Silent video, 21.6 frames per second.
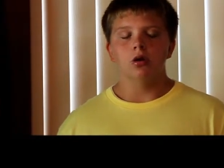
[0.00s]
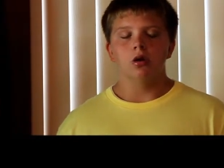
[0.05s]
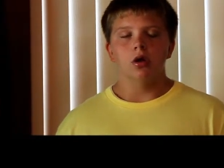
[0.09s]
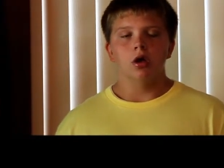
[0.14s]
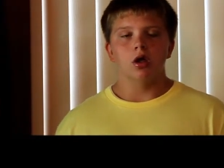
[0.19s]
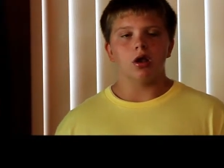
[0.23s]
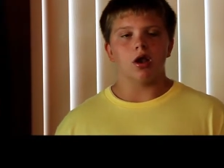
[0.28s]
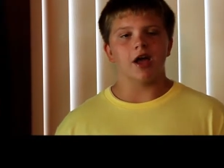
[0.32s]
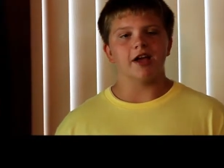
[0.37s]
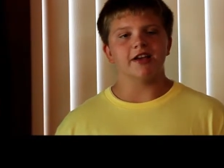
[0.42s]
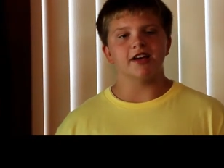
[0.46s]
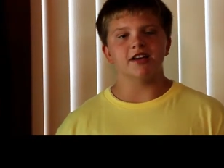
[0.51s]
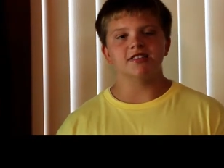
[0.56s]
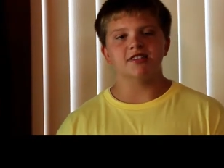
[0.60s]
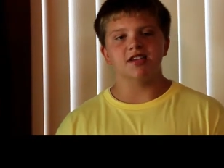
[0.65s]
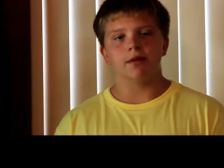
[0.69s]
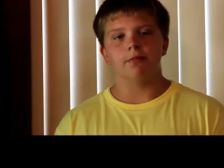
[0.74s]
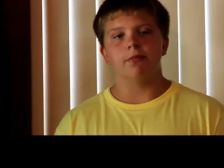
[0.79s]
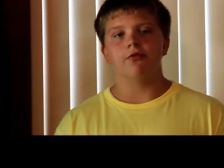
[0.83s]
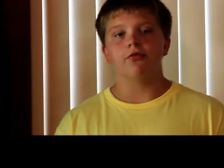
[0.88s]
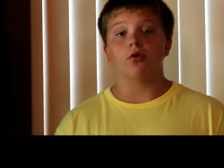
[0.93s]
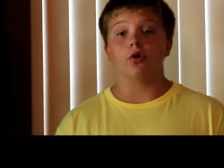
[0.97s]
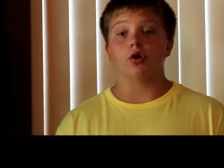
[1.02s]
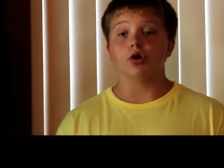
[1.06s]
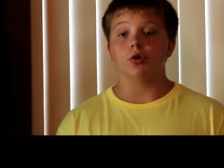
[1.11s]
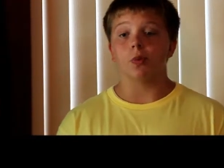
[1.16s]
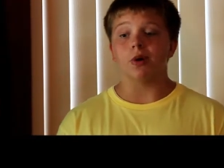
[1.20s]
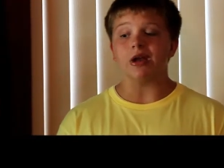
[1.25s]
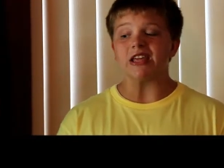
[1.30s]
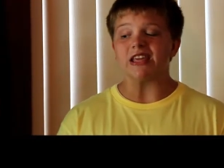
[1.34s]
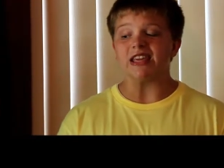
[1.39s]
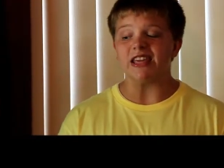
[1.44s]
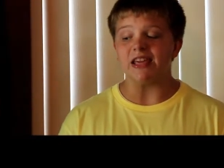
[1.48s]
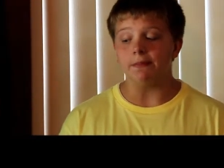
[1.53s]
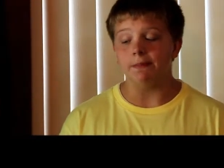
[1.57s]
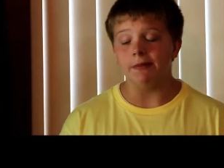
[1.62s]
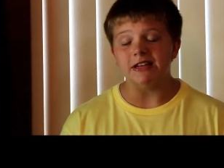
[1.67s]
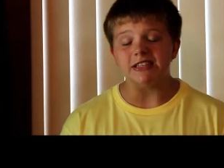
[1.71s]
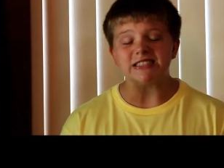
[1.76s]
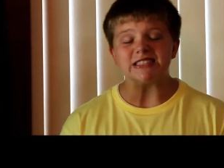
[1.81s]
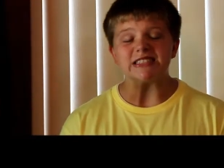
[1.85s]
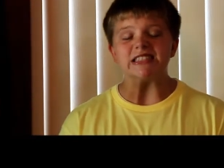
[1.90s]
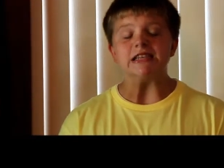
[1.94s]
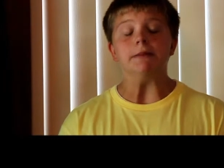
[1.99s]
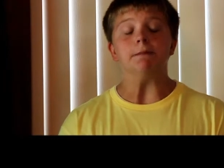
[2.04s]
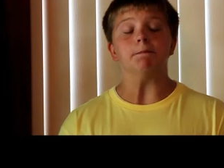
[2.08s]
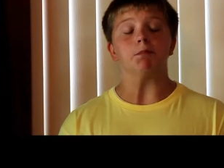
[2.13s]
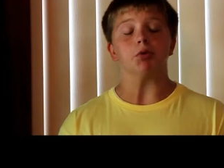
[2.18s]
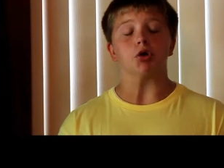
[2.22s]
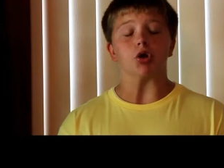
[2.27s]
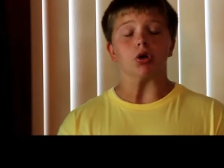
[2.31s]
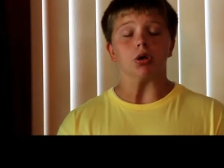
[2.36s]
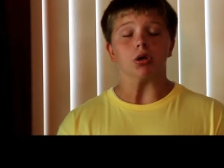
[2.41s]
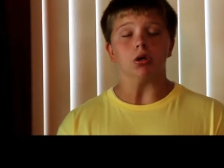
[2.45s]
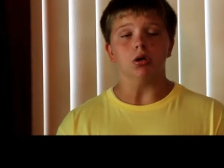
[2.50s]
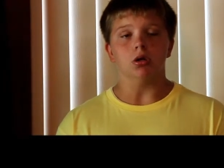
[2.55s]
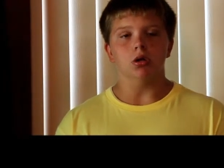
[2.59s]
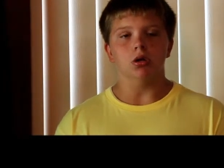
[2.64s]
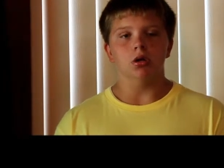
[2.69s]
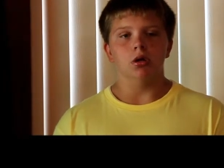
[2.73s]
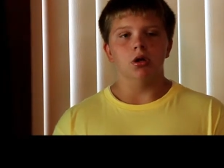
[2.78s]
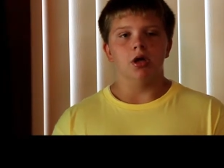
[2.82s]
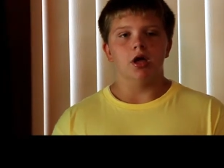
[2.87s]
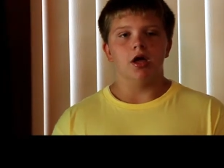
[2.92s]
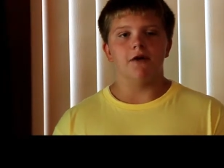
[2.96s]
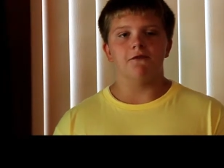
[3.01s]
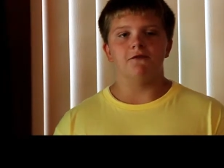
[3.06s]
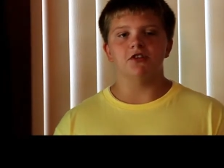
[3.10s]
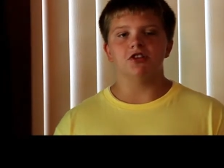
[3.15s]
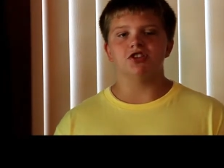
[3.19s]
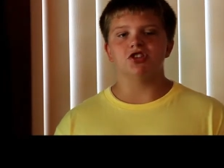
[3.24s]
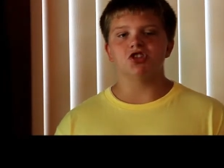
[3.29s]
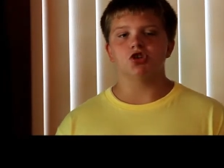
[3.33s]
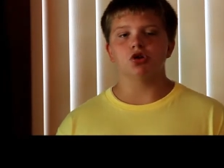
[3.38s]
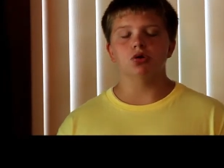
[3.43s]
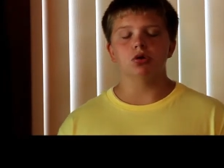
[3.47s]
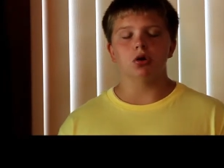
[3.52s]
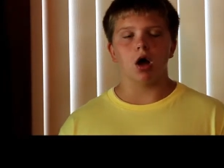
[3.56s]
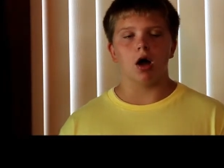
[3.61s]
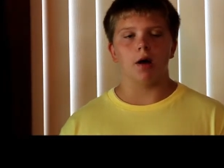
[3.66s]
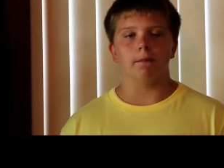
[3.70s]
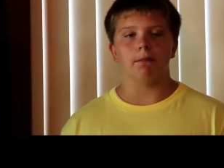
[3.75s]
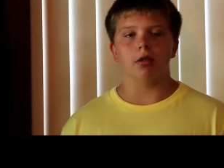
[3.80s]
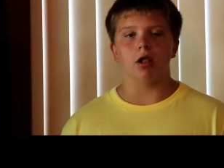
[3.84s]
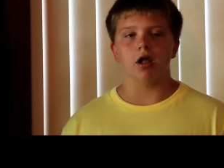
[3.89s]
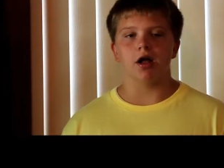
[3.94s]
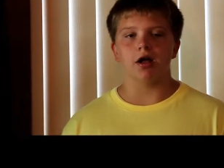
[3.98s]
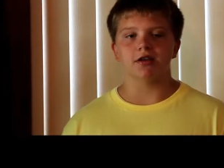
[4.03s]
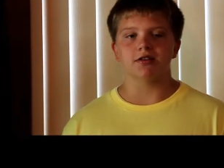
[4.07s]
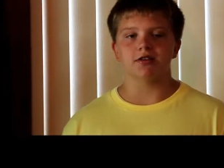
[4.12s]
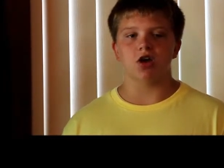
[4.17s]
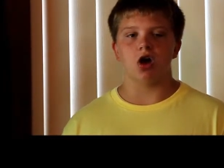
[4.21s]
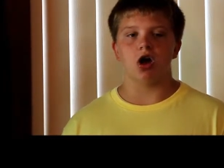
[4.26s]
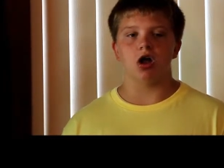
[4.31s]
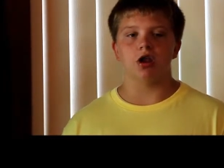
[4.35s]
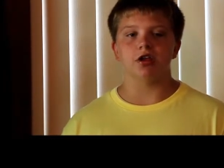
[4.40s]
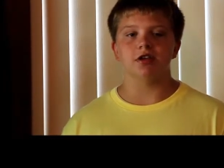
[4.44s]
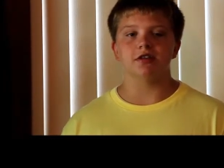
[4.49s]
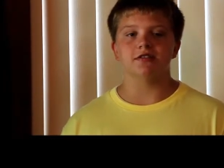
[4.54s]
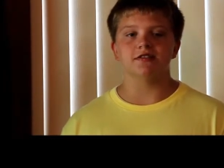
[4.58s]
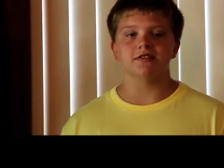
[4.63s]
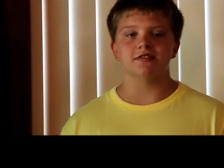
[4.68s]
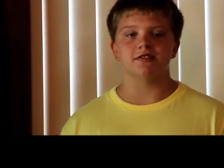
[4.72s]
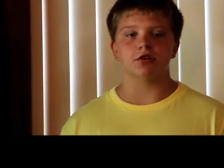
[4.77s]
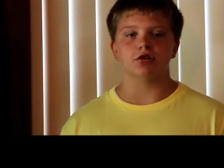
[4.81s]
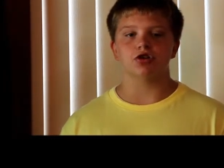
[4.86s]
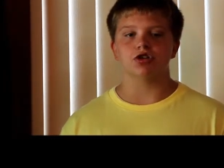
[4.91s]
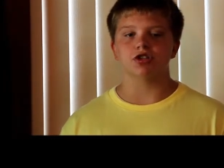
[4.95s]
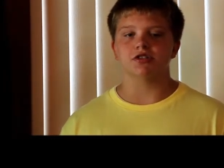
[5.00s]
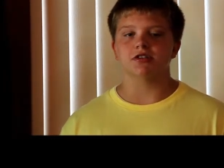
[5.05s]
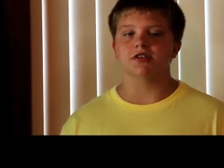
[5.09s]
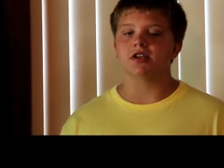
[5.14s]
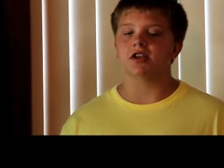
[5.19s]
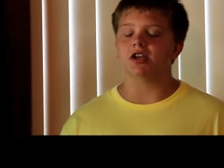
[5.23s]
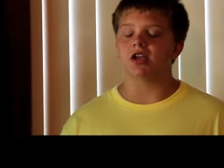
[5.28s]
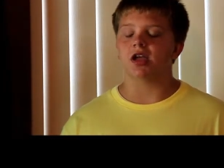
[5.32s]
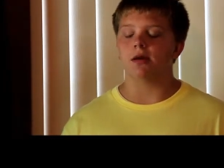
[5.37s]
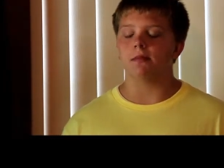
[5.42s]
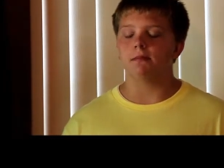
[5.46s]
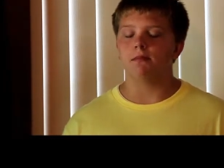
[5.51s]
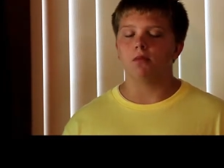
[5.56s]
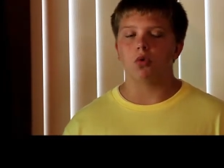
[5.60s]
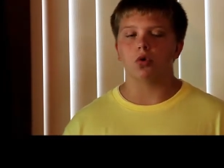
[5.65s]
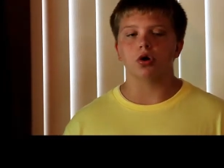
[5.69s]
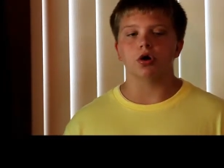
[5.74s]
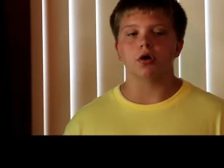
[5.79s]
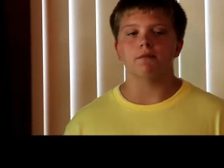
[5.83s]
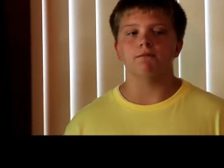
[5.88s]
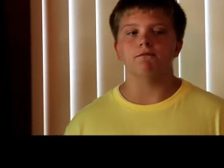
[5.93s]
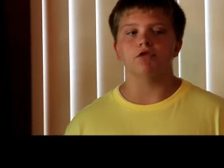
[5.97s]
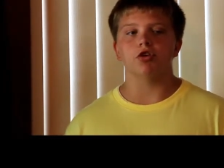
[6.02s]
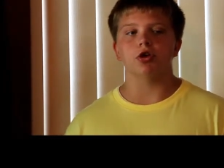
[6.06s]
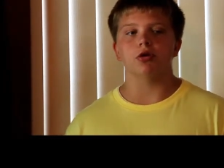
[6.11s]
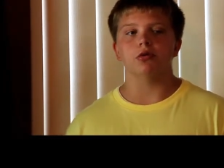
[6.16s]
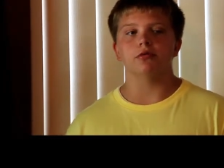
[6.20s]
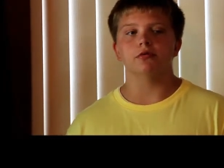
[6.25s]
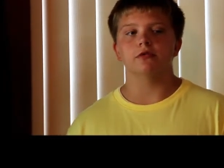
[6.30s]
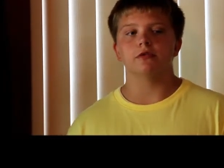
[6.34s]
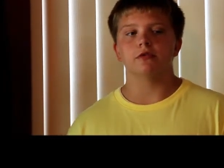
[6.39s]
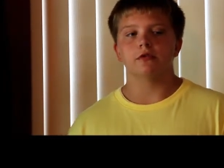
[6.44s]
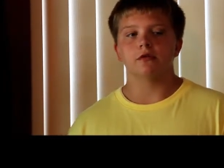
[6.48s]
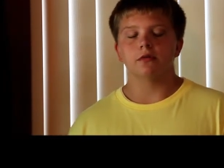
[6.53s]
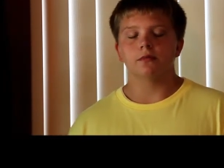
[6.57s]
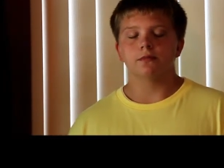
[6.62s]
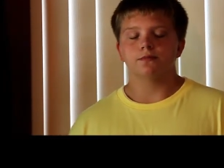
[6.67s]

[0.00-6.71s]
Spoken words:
and like I said before, you want to keep it simple. If it's too complex, audiences are just going to get more confused.